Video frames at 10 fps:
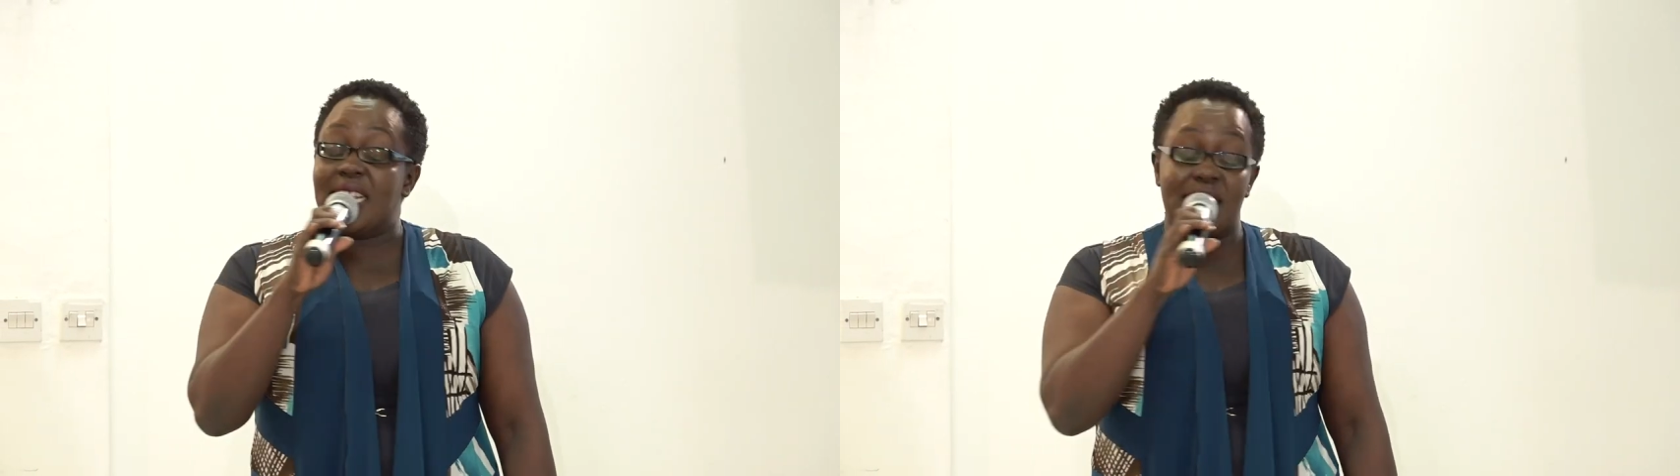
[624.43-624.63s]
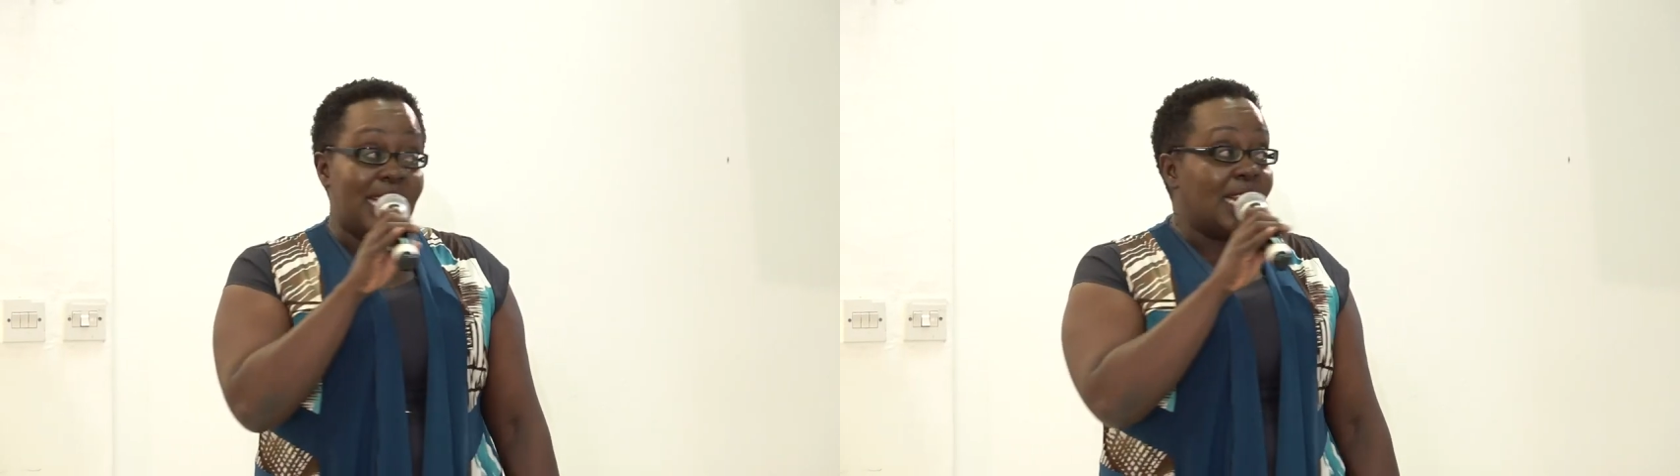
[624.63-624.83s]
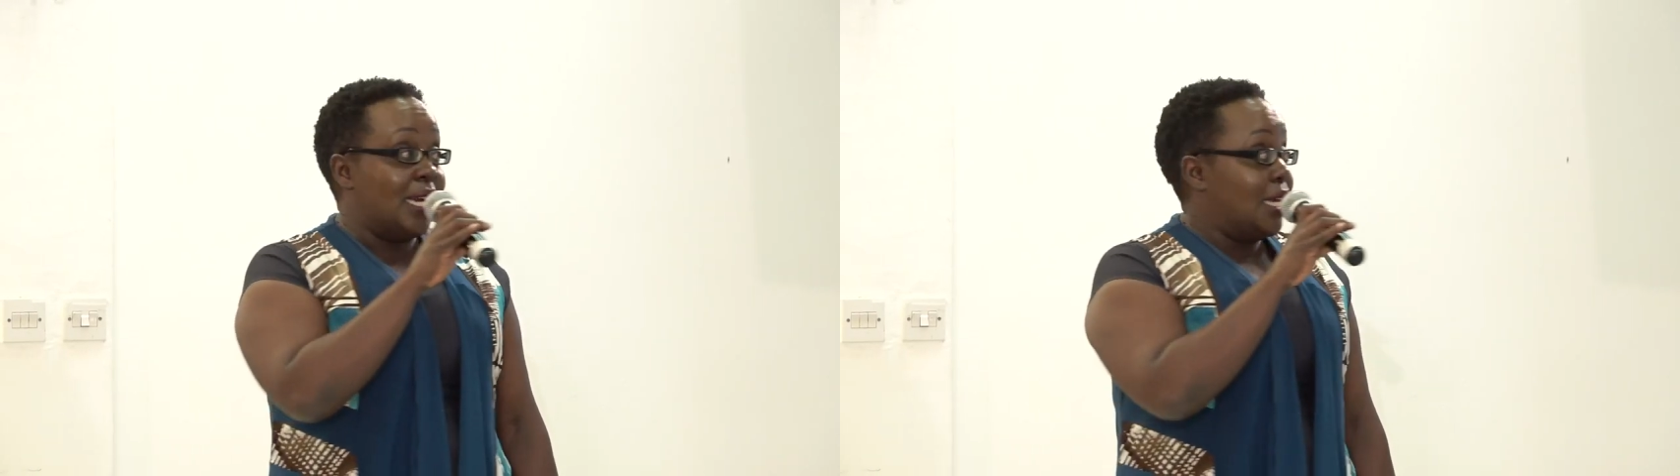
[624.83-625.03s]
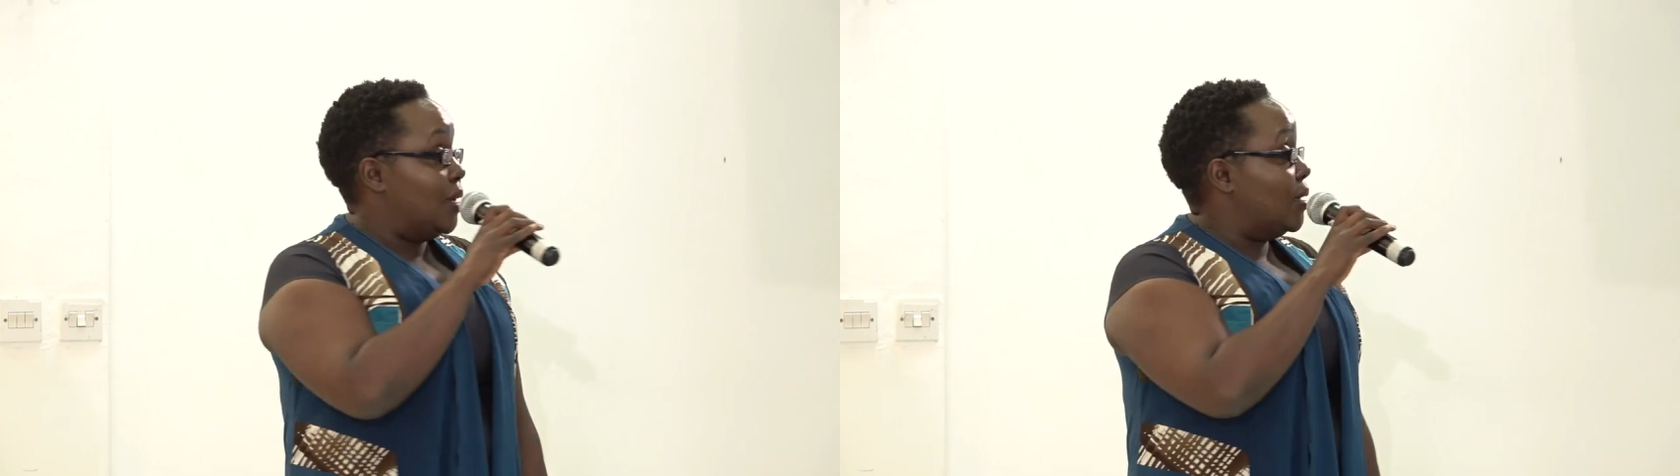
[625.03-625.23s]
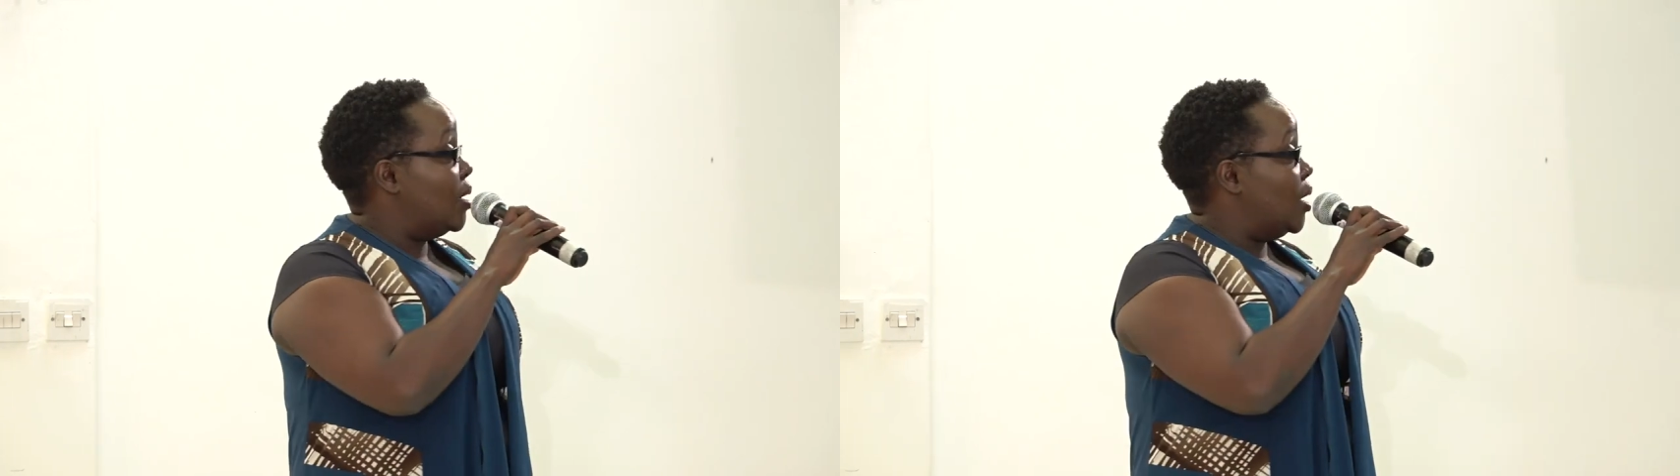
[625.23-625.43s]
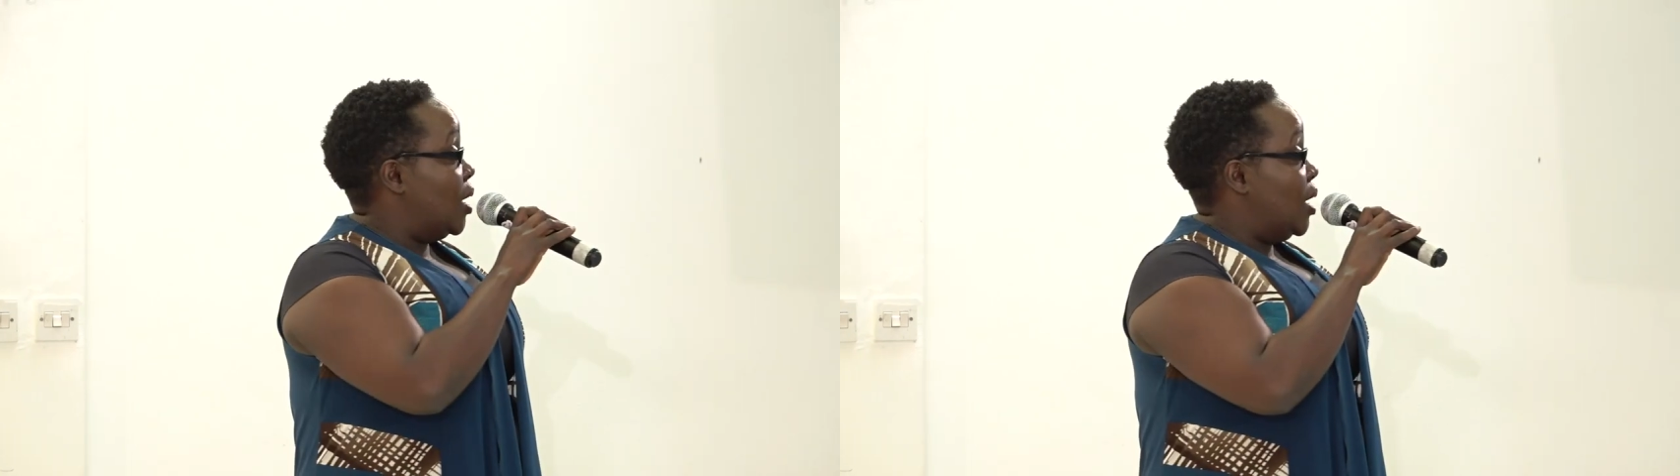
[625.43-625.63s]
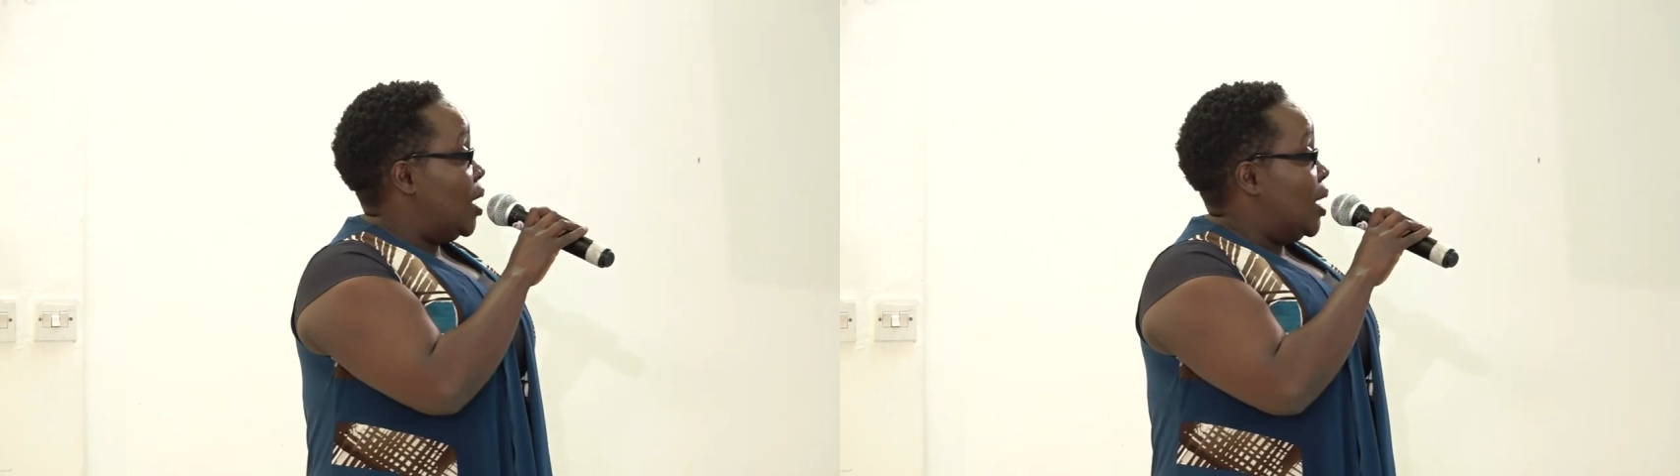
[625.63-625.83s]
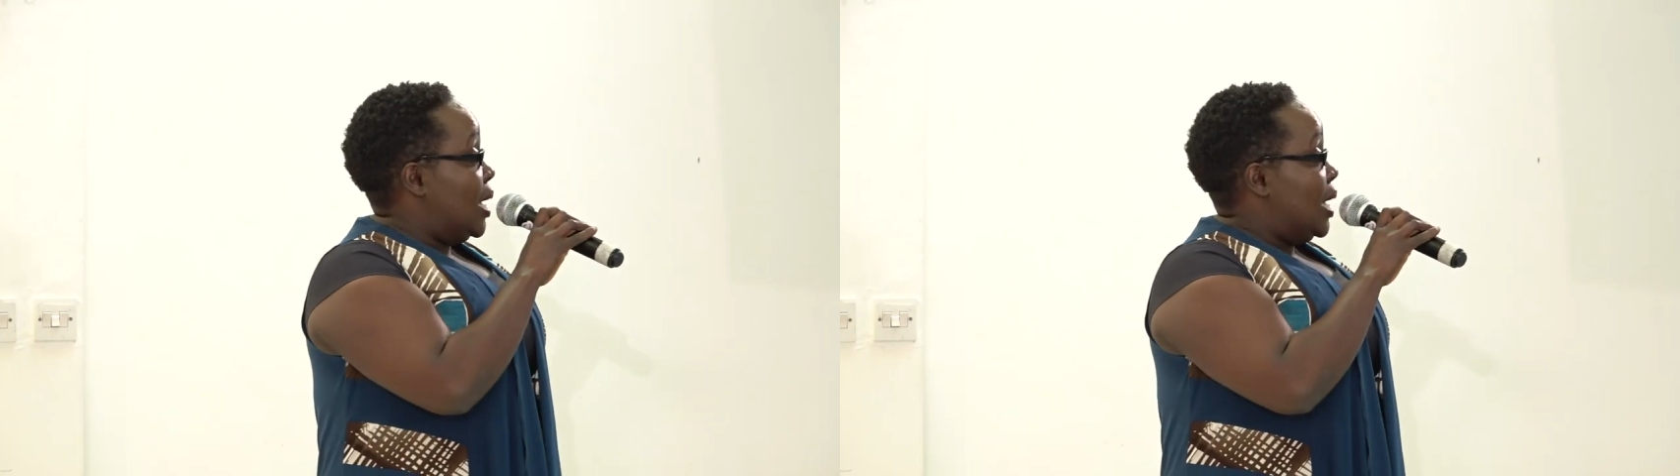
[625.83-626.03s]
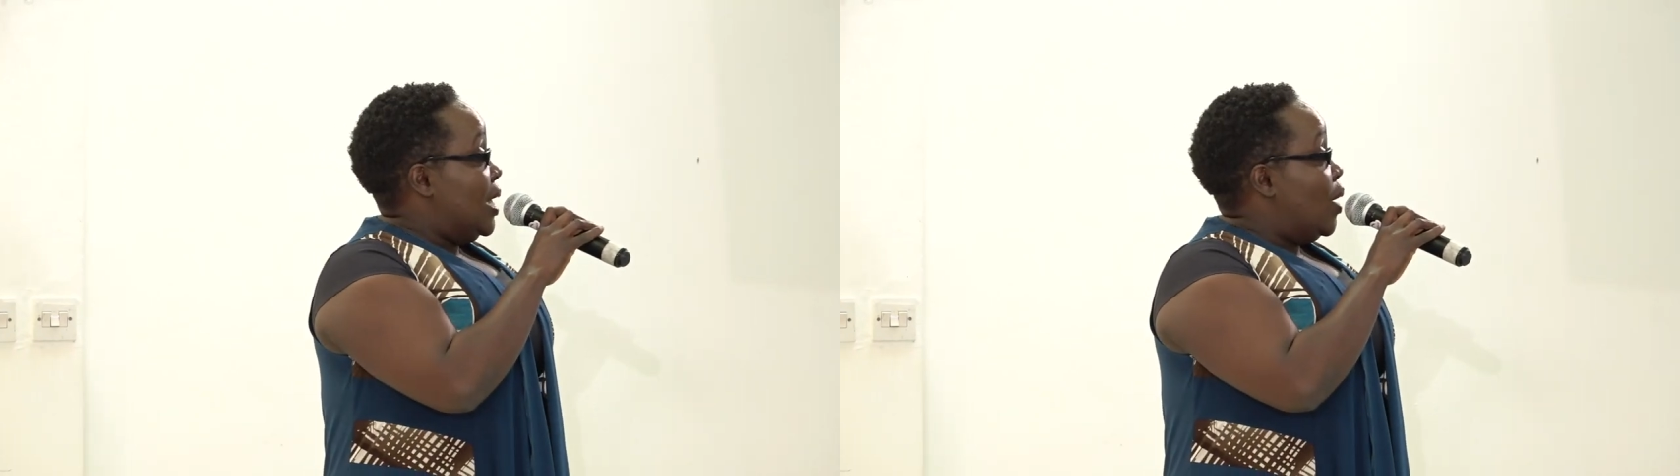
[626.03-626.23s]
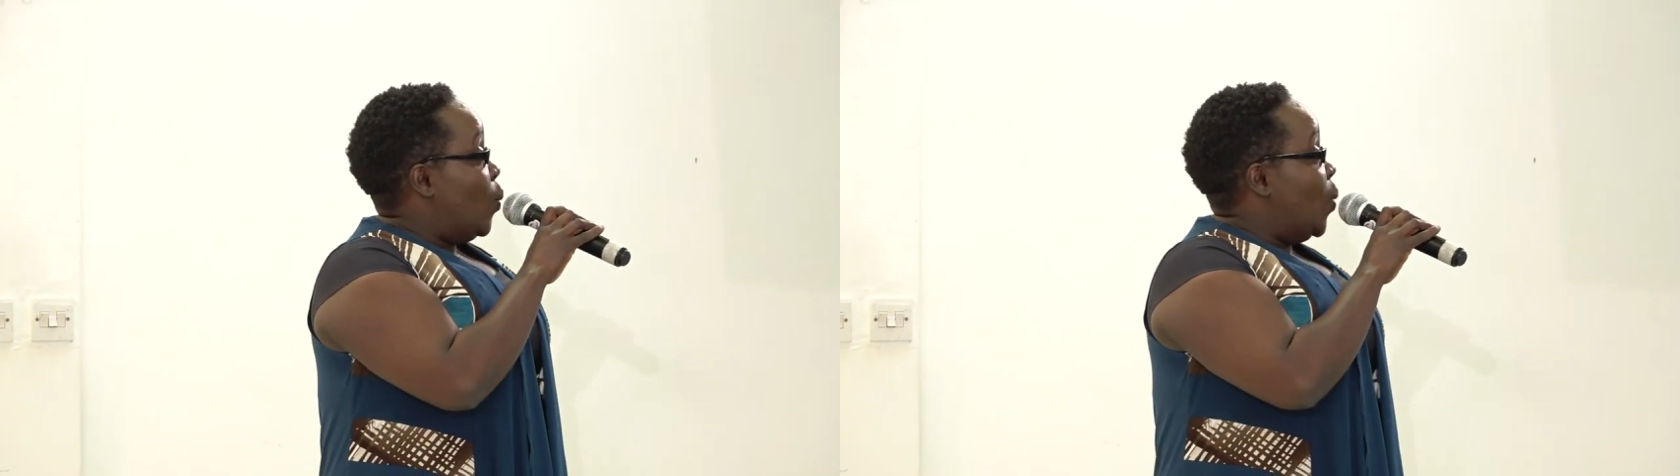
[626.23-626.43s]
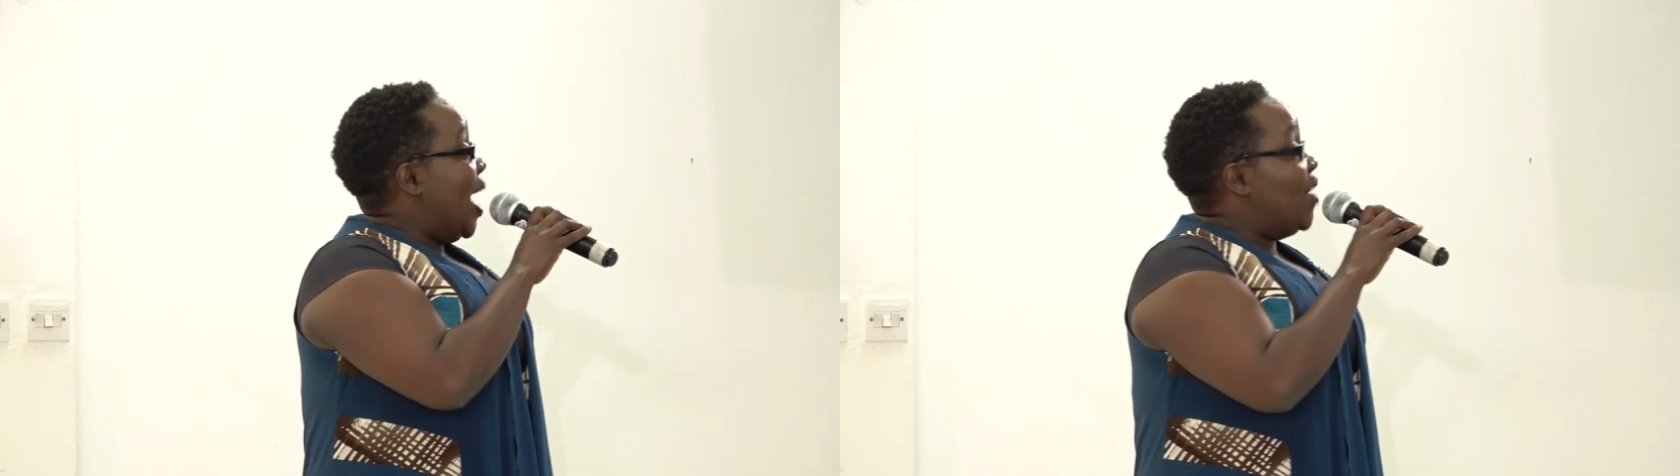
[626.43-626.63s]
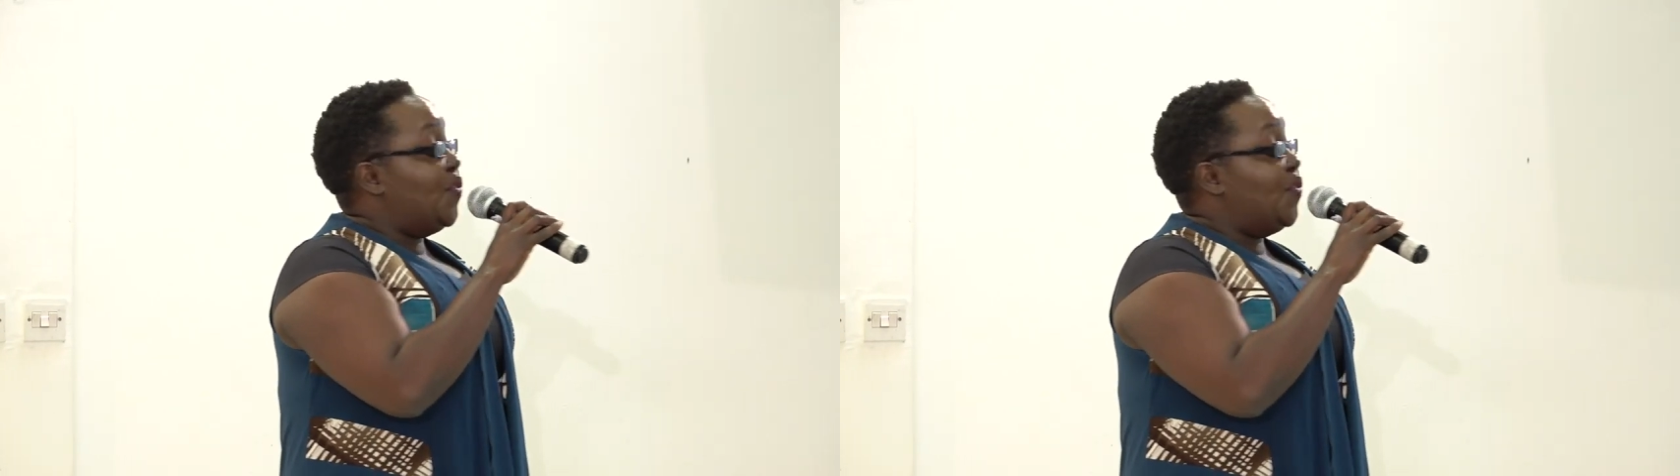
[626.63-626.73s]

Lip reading: startling. We have